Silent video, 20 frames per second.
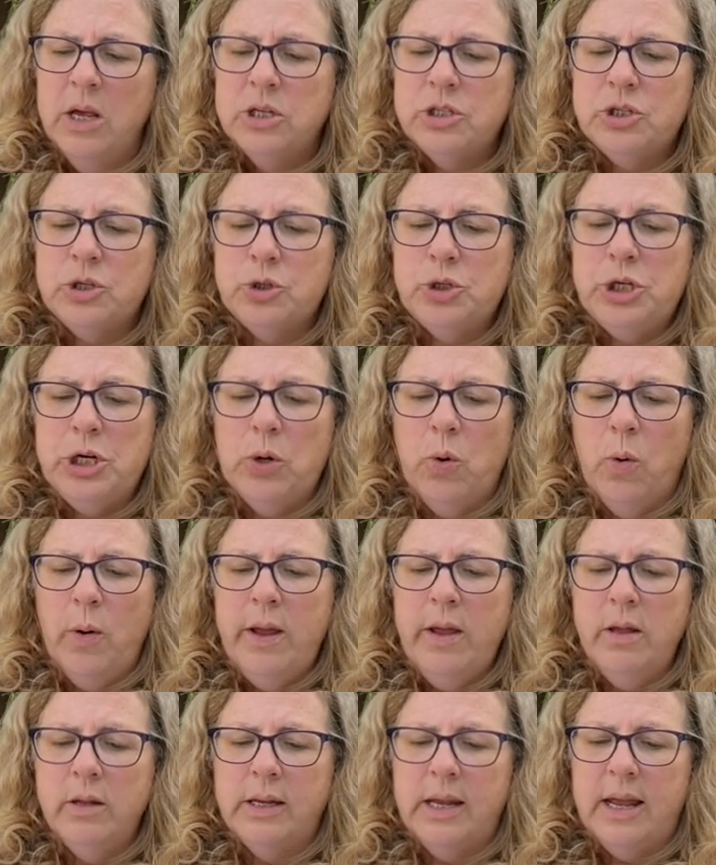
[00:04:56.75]
So she
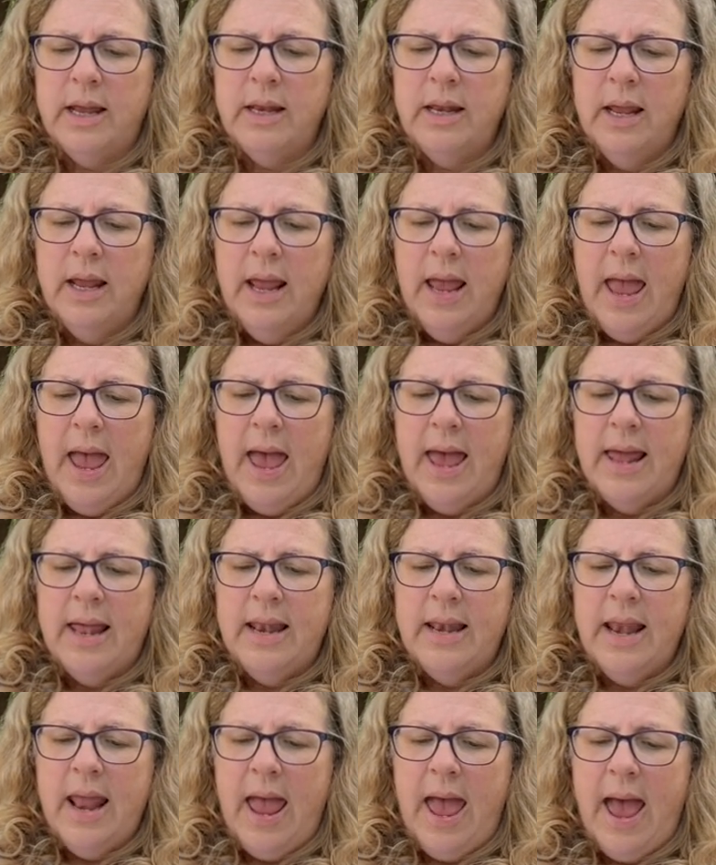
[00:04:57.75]
oiled it,
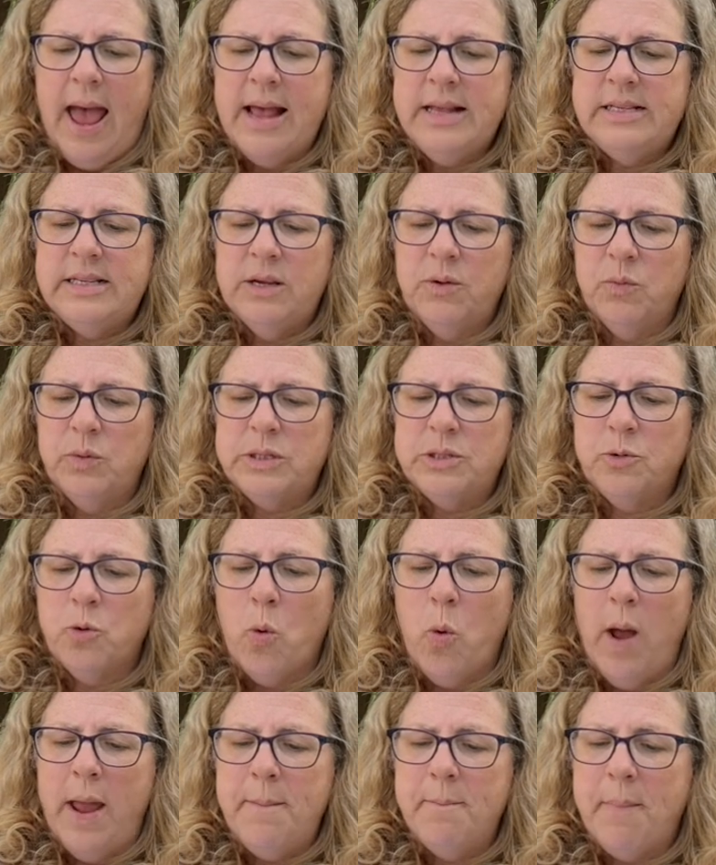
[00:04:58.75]
and as it was
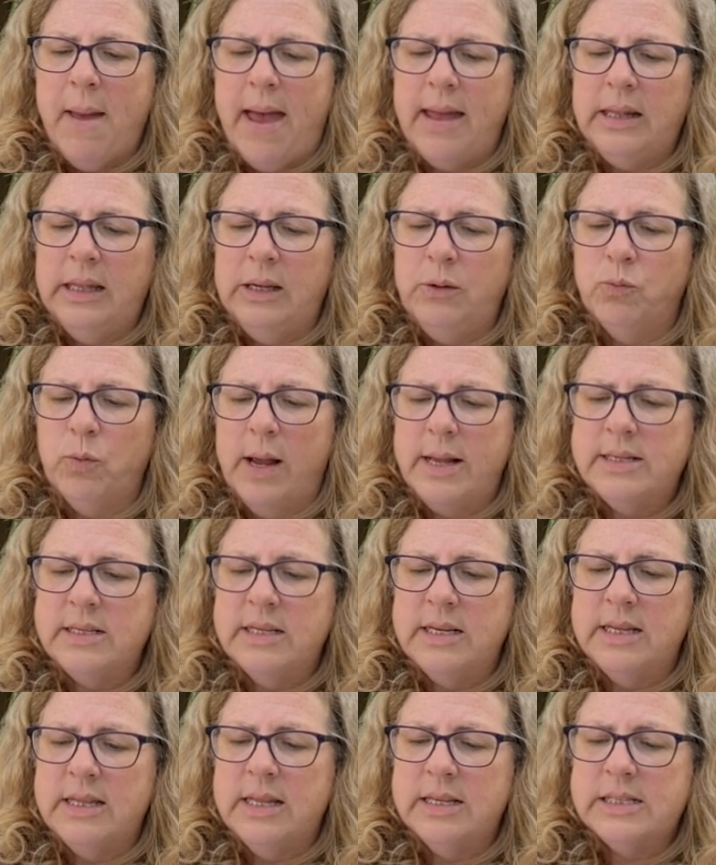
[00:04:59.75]
quite badly
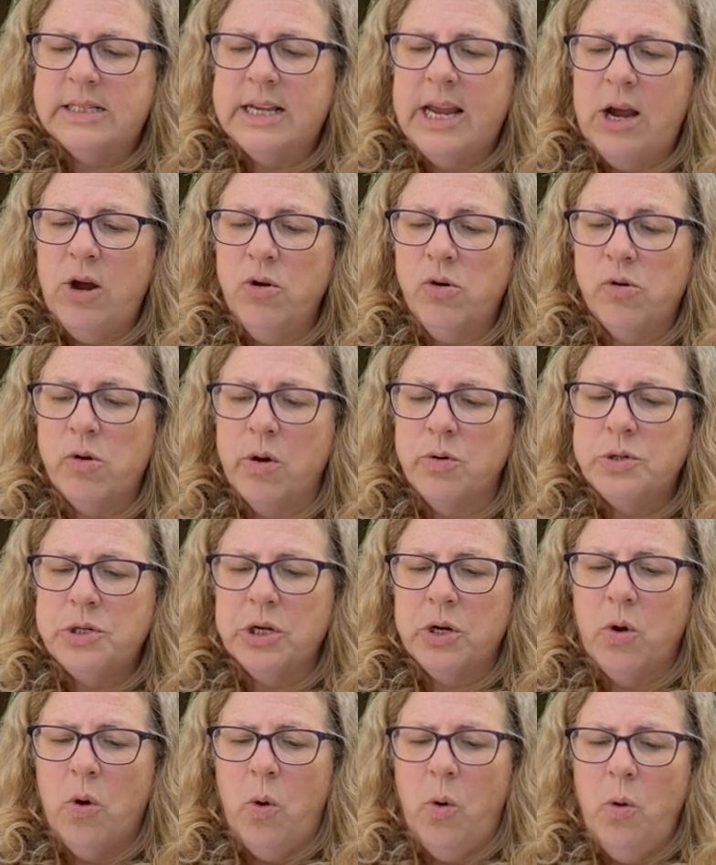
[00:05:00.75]
rusted, the scarecrow
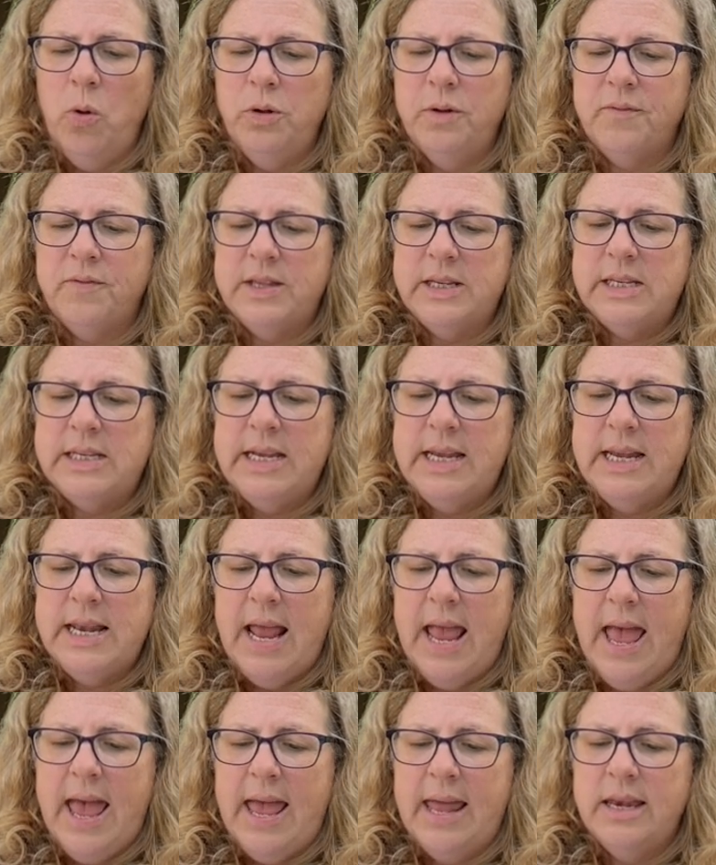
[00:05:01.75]
took hold of the tin
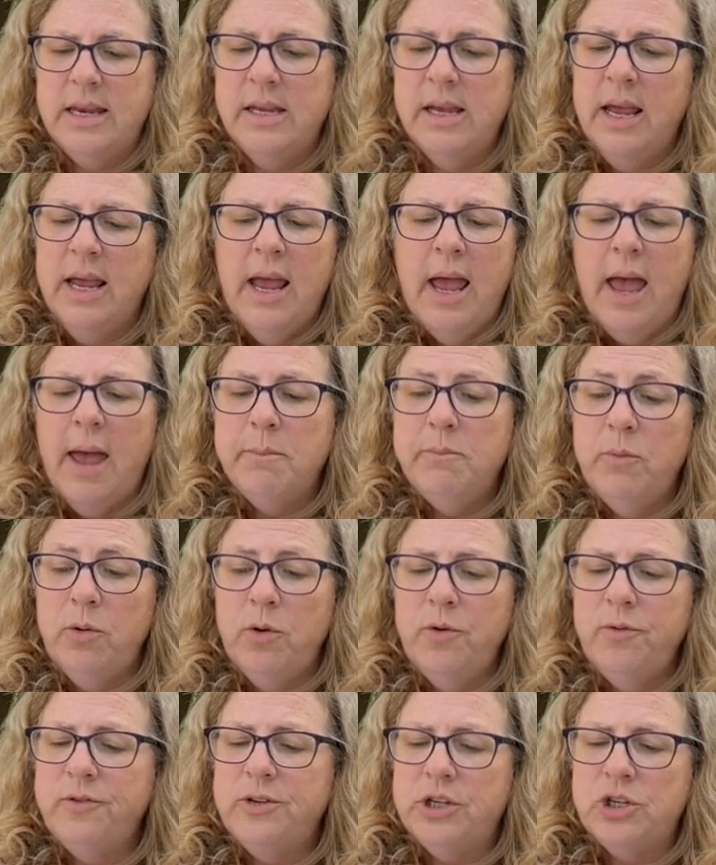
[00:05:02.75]
head and
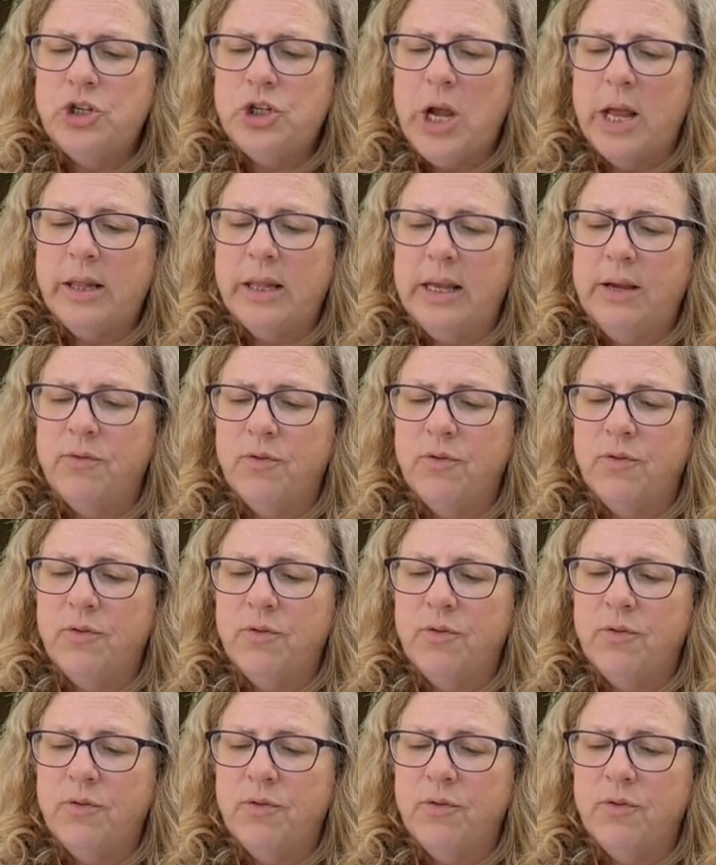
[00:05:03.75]
moved it gently